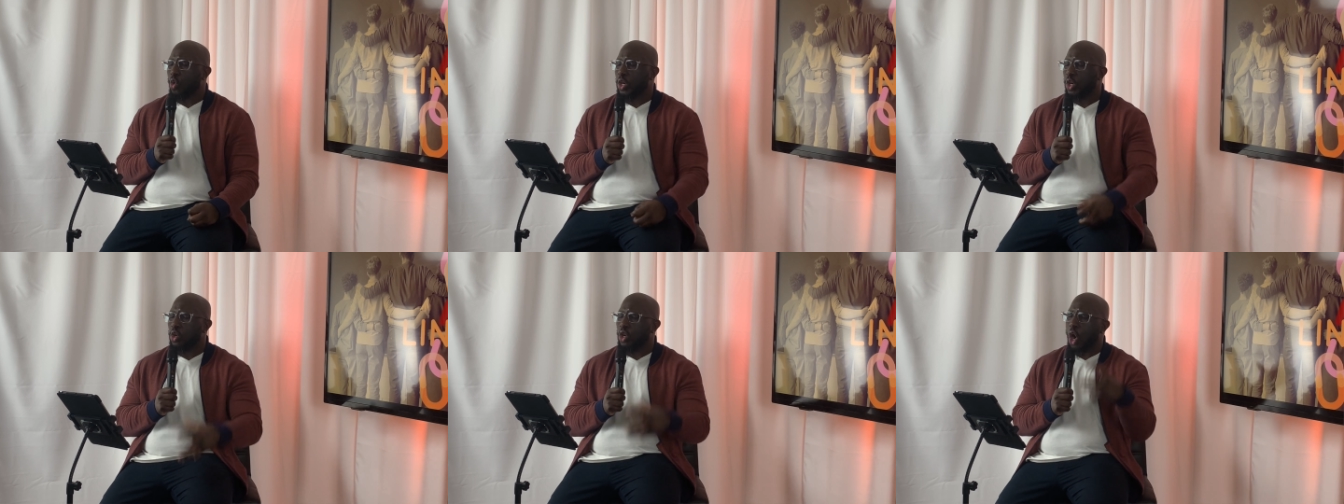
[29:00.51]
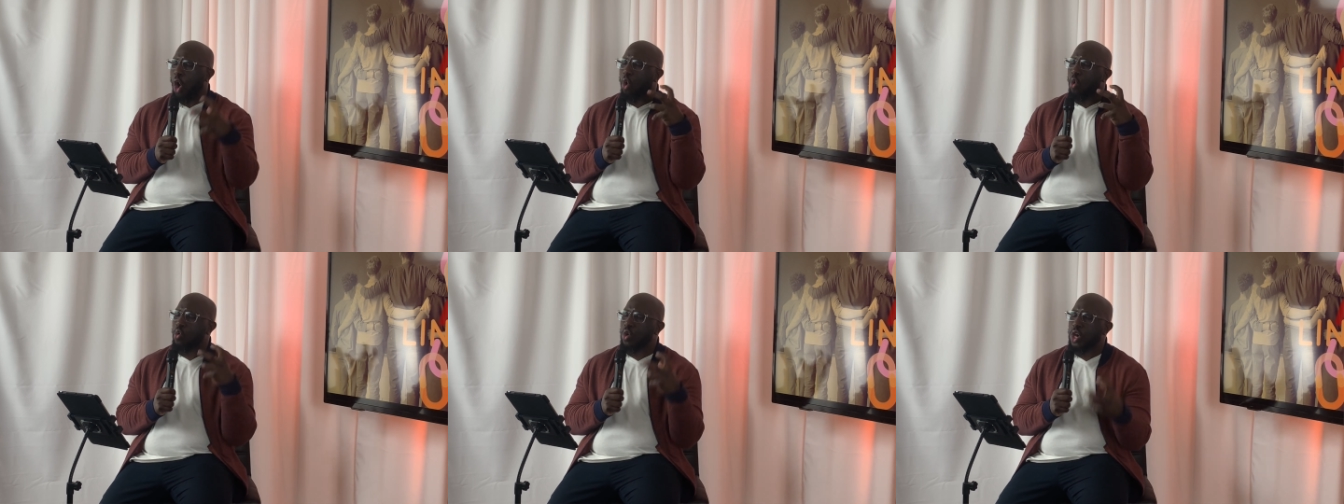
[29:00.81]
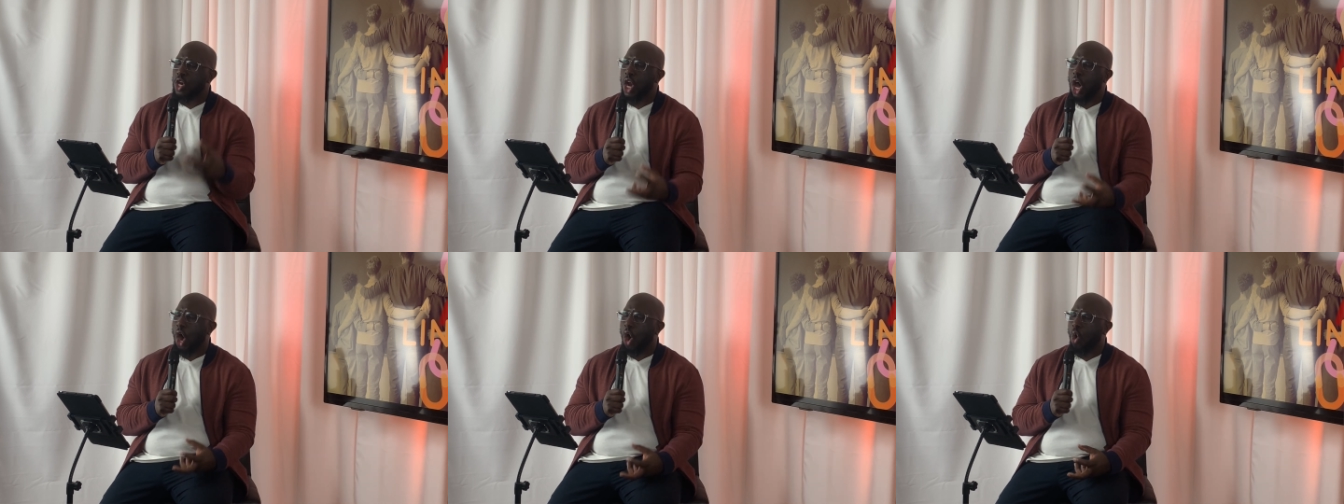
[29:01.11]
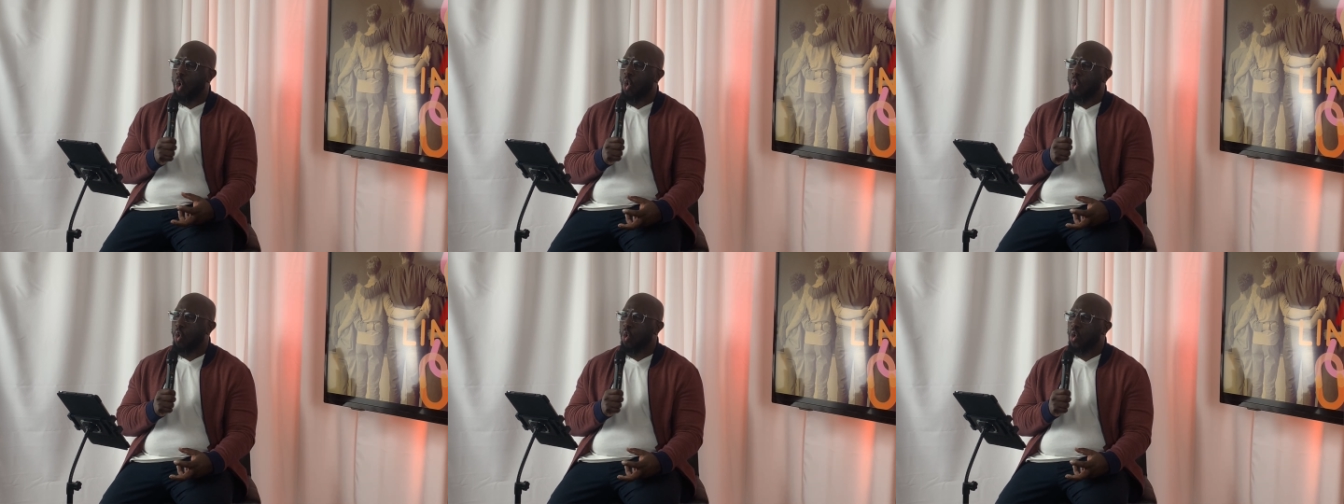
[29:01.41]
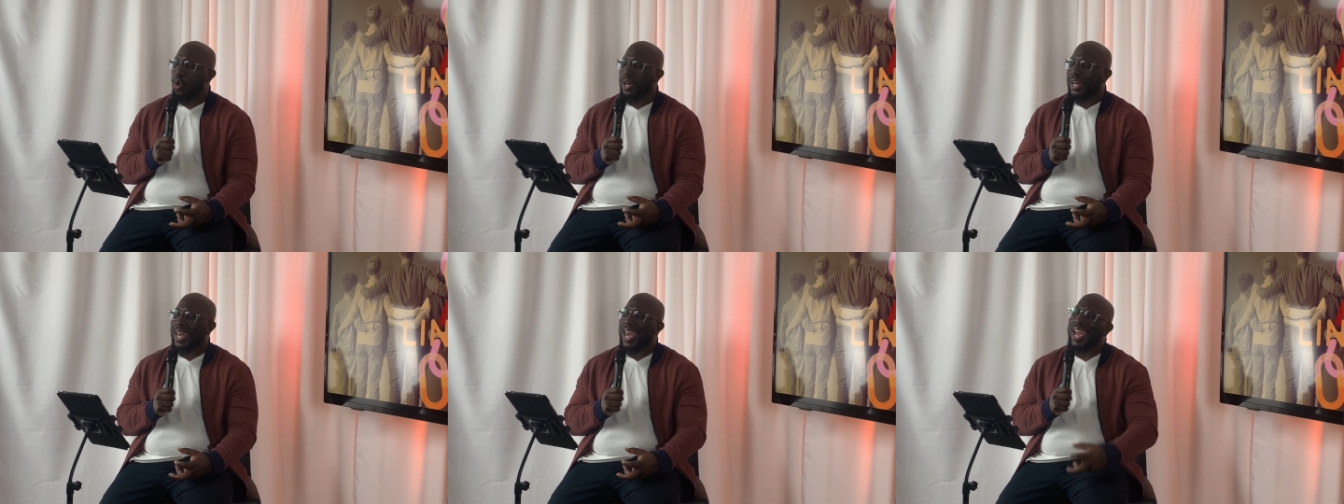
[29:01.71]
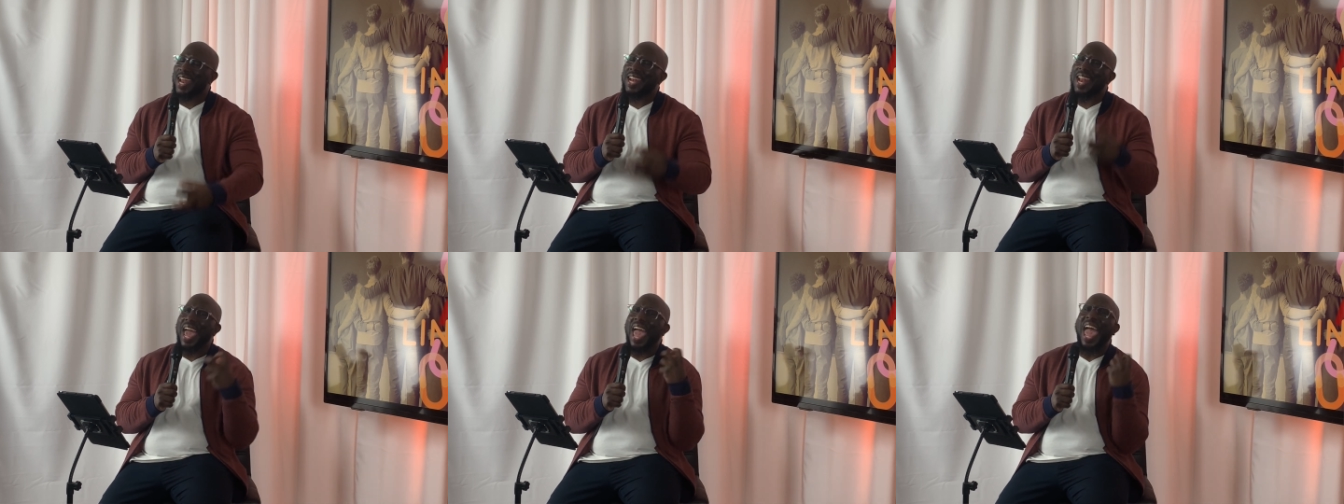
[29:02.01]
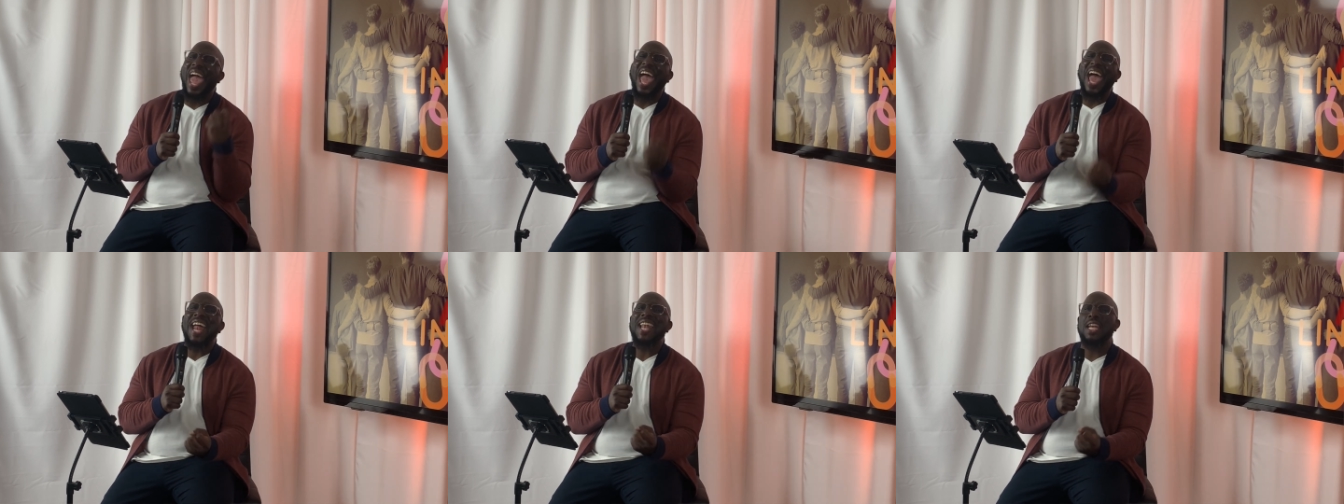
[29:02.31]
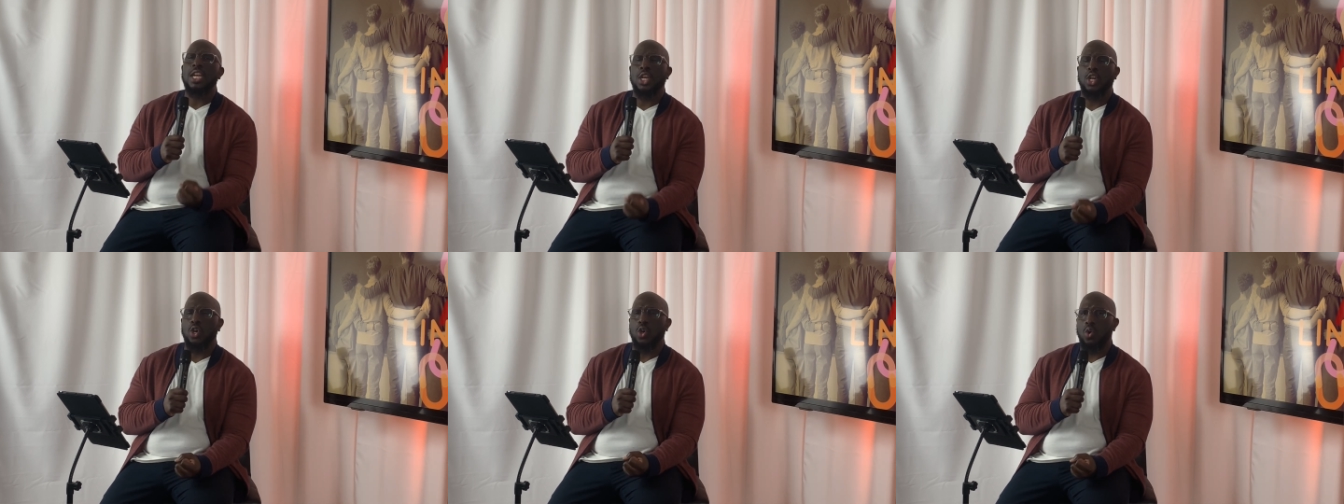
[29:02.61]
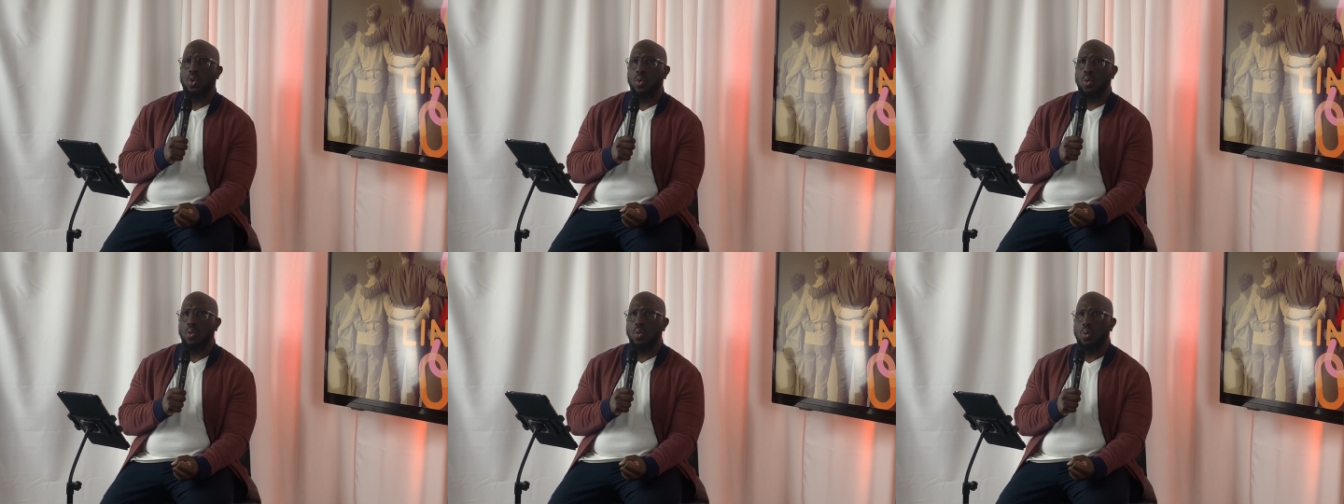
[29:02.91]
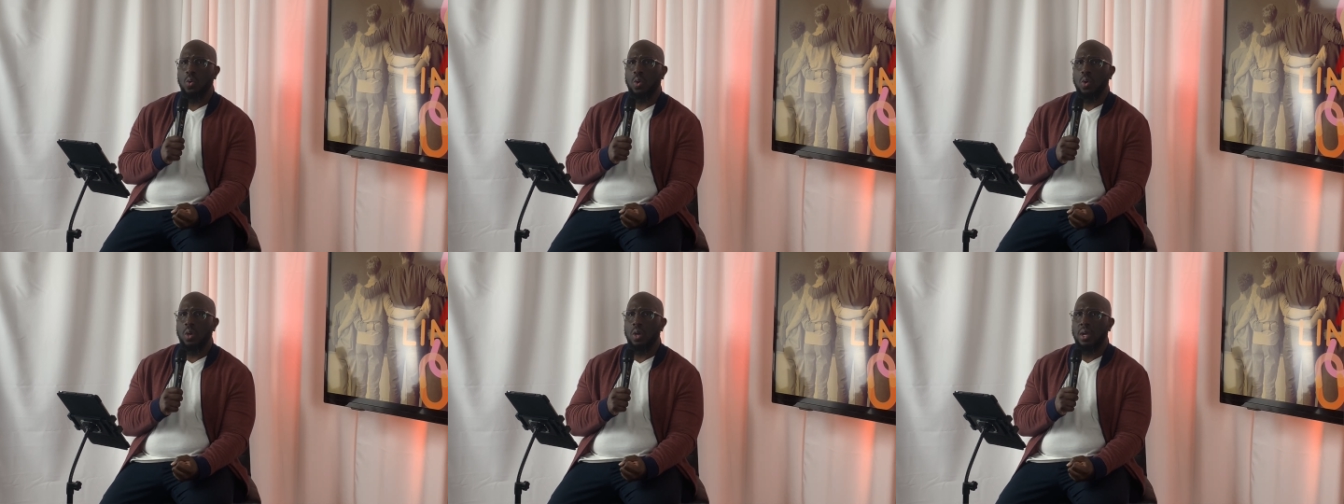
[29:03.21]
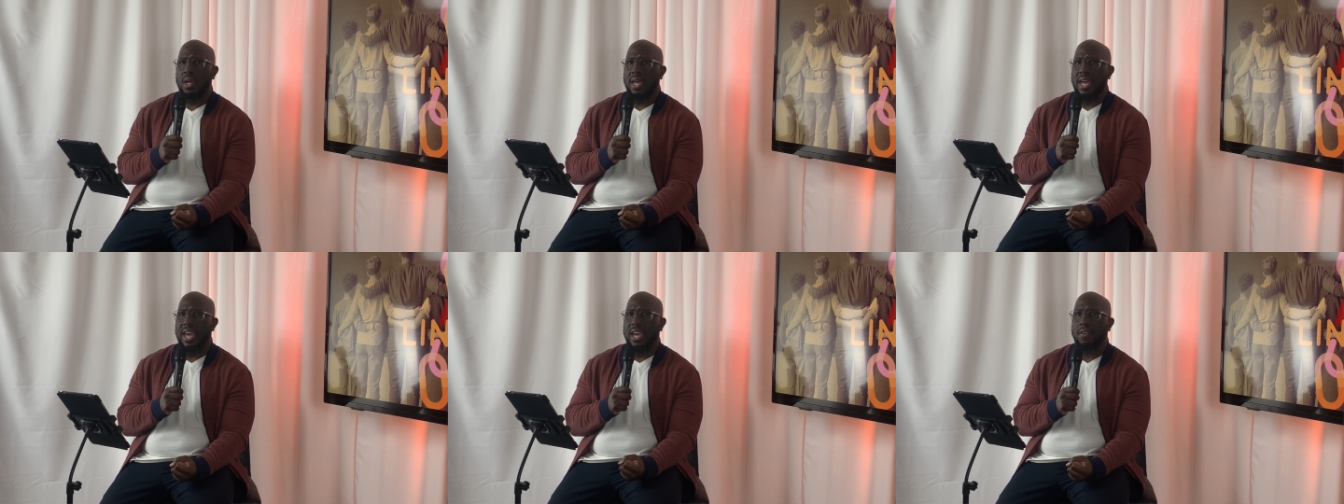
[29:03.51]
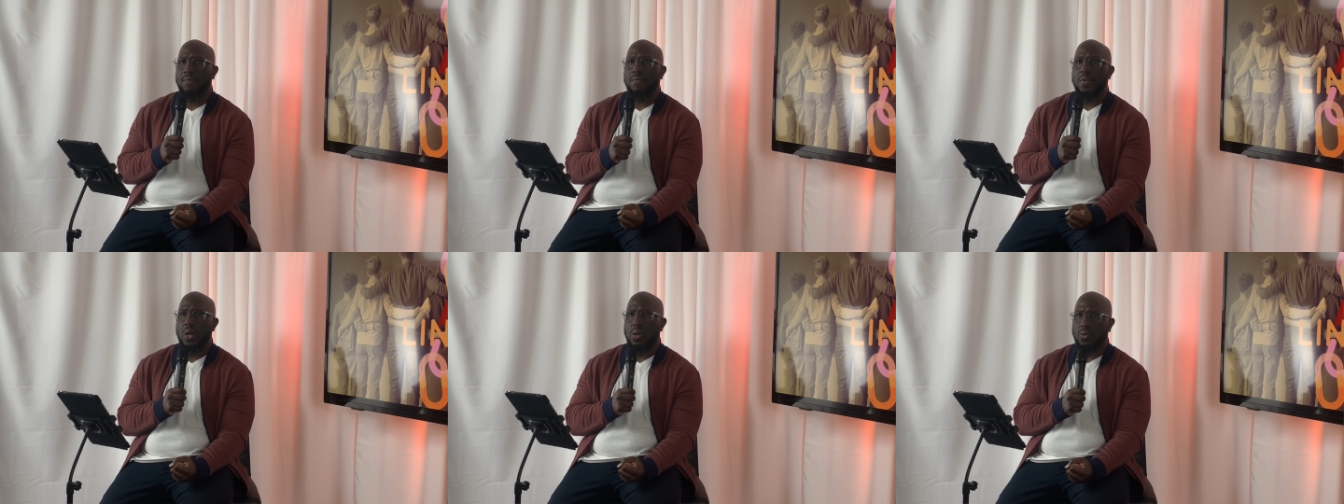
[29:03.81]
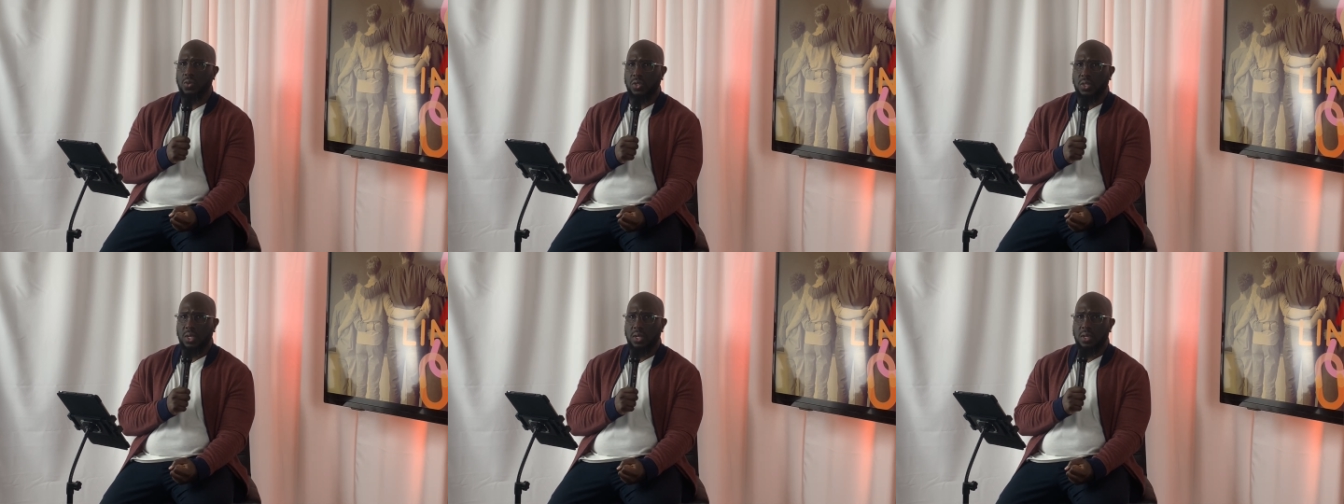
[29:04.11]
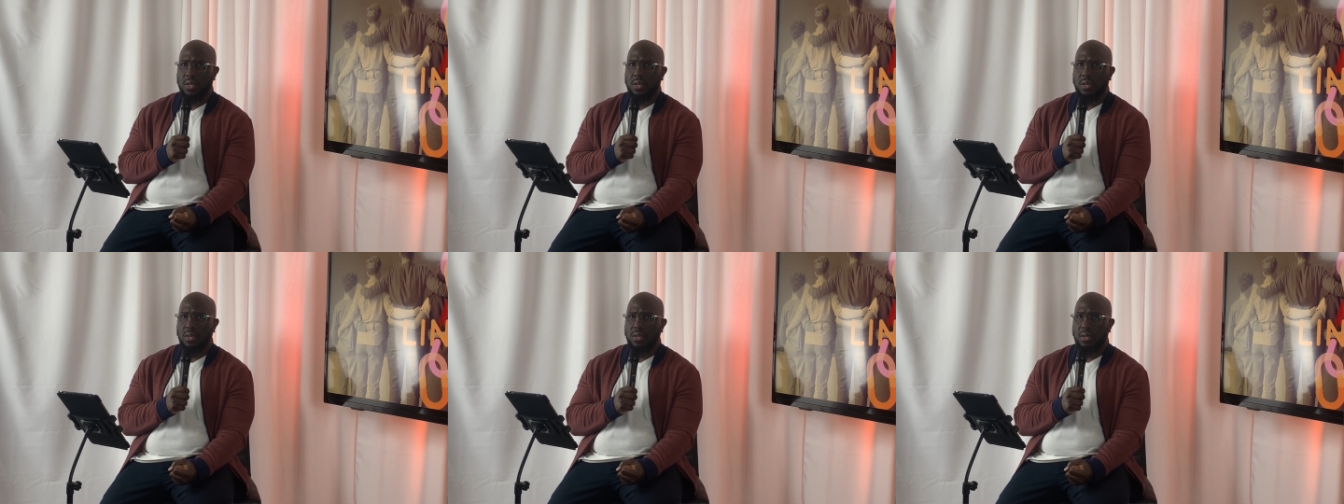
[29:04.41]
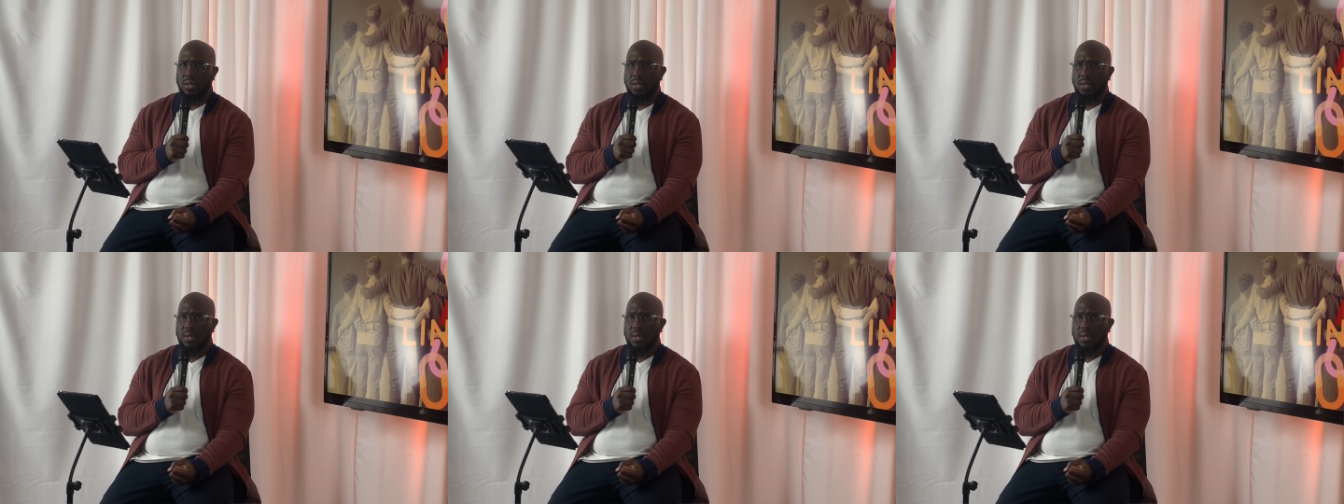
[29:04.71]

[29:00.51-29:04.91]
who you don't know can handle adversity.